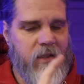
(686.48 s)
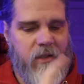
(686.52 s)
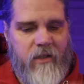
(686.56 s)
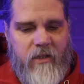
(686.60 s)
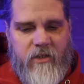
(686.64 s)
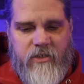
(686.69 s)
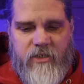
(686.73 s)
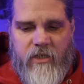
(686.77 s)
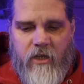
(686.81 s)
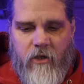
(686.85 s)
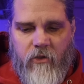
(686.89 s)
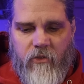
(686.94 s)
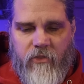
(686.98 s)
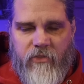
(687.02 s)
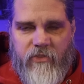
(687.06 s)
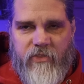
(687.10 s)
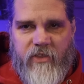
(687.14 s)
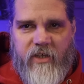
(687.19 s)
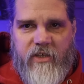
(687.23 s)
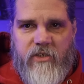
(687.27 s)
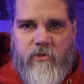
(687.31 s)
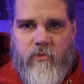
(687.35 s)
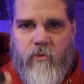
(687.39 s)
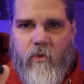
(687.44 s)
So
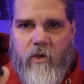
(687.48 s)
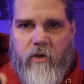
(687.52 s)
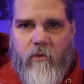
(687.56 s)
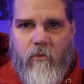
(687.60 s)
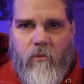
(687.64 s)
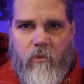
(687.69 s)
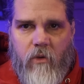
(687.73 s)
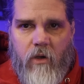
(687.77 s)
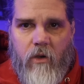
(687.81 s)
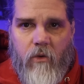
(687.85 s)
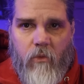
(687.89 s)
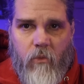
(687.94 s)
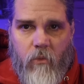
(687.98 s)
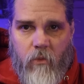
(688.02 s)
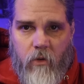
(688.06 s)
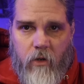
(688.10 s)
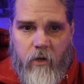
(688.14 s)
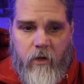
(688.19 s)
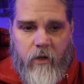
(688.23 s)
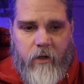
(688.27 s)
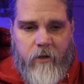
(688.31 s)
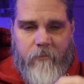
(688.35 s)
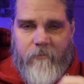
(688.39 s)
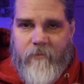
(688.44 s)
this one won't
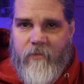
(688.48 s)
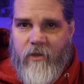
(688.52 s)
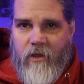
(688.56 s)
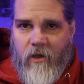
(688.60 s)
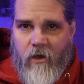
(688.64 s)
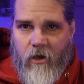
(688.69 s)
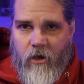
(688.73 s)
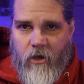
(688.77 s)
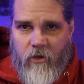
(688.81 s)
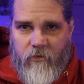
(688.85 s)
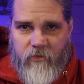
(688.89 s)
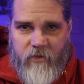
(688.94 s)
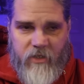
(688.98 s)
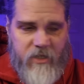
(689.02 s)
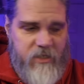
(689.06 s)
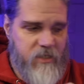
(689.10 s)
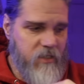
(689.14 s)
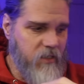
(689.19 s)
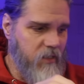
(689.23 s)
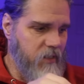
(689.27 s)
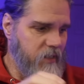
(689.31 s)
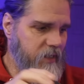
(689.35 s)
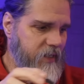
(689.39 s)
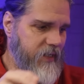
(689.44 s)
work on
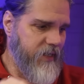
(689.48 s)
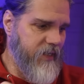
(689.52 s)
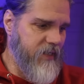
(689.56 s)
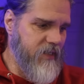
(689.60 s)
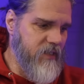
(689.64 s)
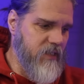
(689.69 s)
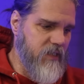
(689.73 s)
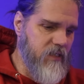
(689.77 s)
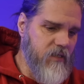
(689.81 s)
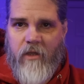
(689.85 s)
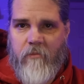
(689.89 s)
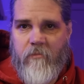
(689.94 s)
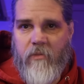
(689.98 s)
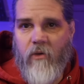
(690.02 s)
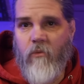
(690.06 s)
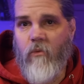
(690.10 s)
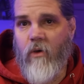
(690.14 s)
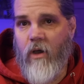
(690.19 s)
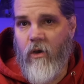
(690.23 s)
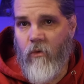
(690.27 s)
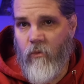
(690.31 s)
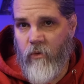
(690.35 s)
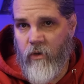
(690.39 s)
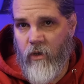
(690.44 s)
this lens, but
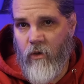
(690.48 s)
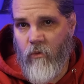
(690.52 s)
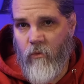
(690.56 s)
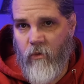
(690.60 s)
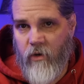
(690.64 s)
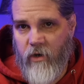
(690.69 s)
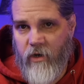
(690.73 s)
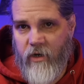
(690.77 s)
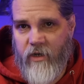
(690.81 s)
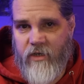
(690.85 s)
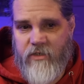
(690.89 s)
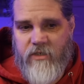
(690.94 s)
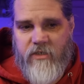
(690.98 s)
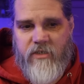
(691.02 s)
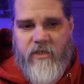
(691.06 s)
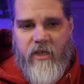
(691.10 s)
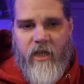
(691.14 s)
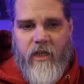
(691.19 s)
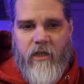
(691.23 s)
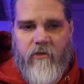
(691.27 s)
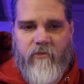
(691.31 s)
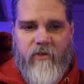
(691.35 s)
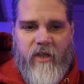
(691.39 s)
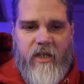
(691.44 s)
what will work is
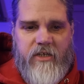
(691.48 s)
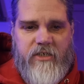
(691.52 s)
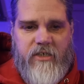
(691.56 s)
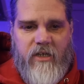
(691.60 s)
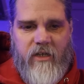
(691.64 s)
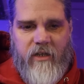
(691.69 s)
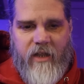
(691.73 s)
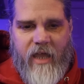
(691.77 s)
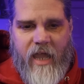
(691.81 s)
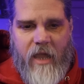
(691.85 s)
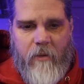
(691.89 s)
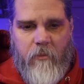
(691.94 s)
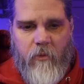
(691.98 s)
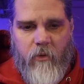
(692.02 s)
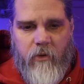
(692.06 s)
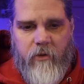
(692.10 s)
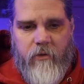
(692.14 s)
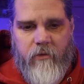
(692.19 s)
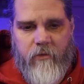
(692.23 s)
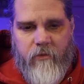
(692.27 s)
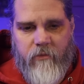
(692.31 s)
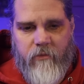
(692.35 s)
this Elevation Lab one